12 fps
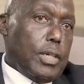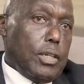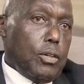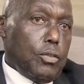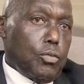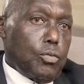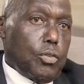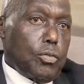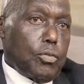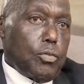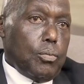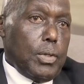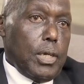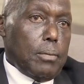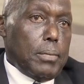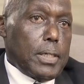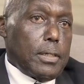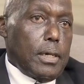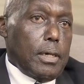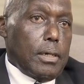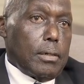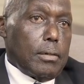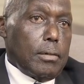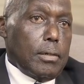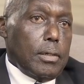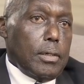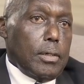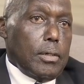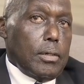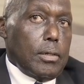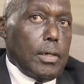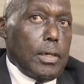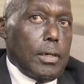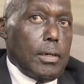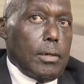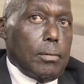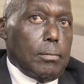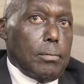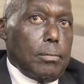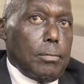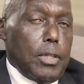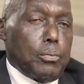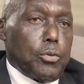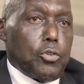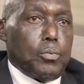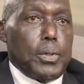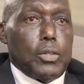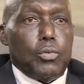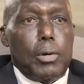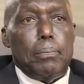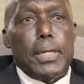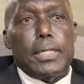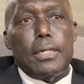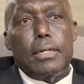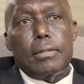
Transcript: Kenya Airways was to me a better um, the prospects were better.